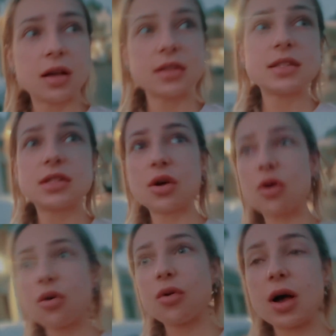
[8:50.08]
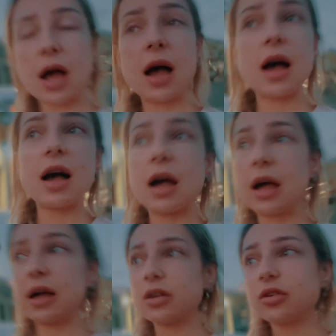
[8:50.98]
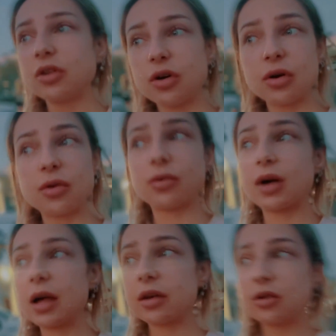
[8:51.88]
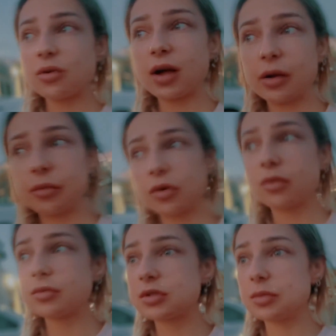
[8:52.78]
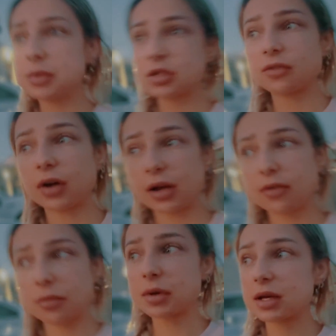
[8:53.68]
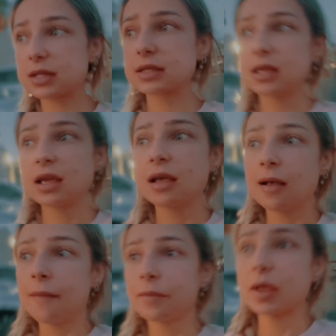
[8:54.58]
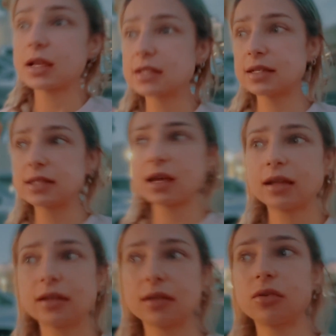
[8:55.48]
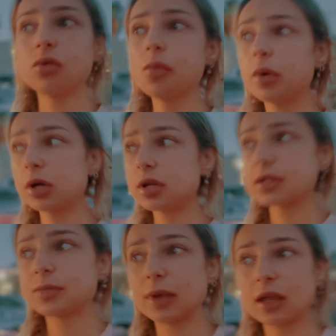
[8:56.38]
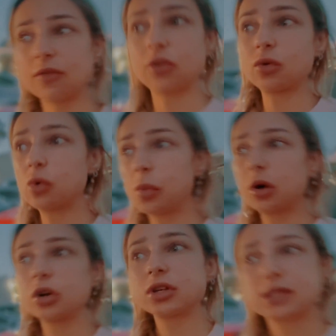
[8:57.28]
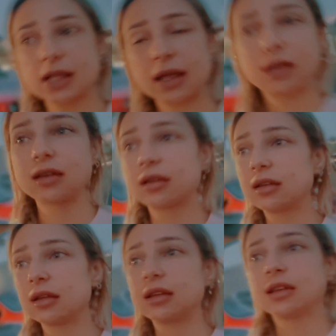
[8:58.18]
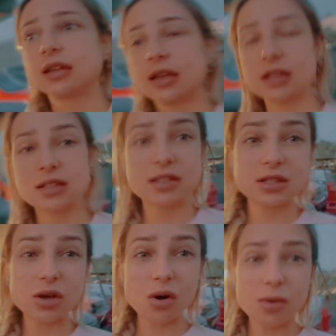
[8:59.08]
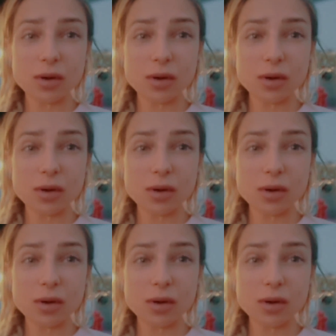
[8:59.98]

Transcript: So I don't know how I'm going to be surviving, because as I said, paying for Ubers, like it's so